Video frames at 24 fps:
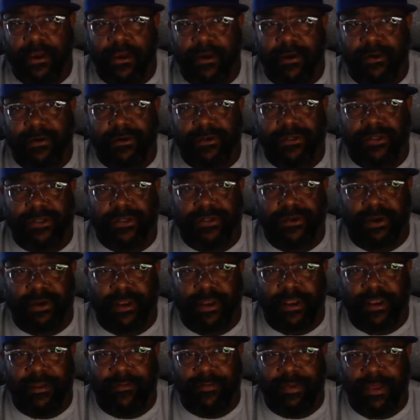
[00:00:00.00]
are
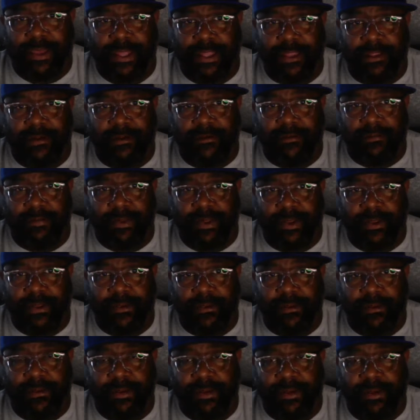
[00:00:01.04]
starting to be a little bit
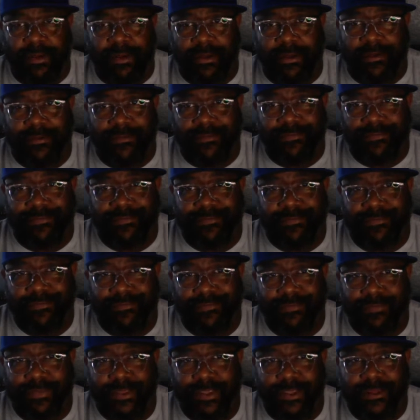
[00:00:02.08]
of
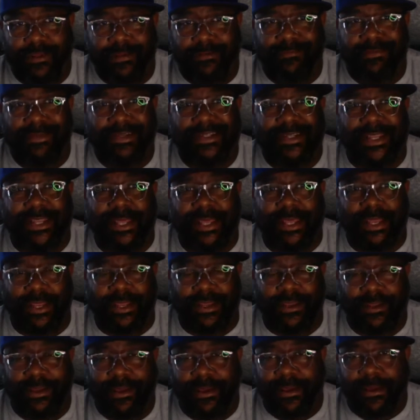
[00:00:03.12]
misleading.
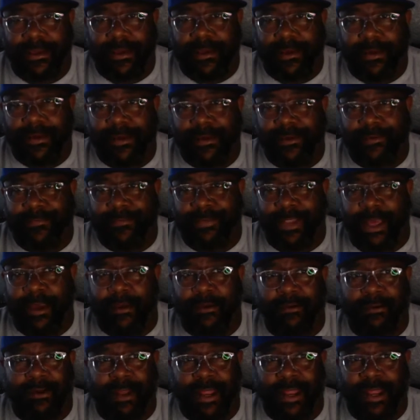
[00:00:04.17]
Now,
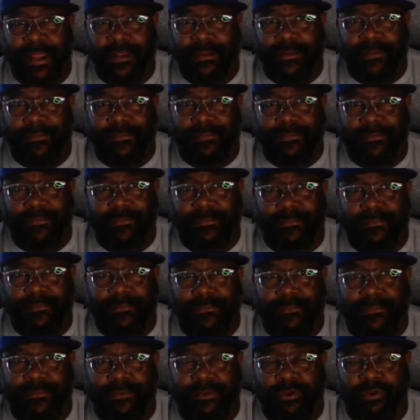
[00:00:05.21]
granted,
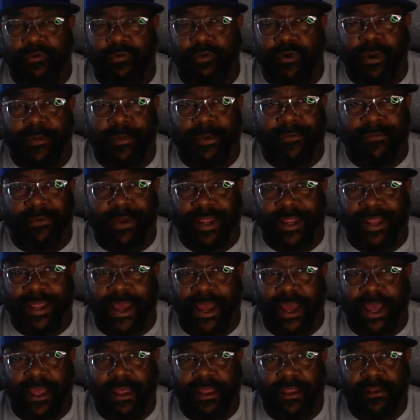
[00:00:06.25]
you want to be ranked
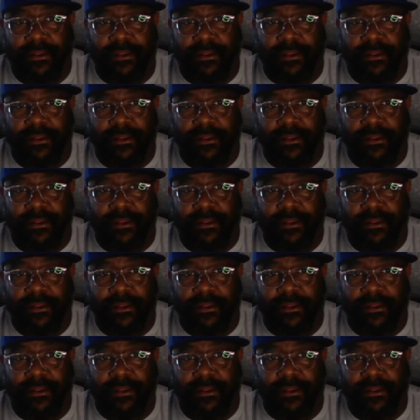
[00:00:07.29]
high.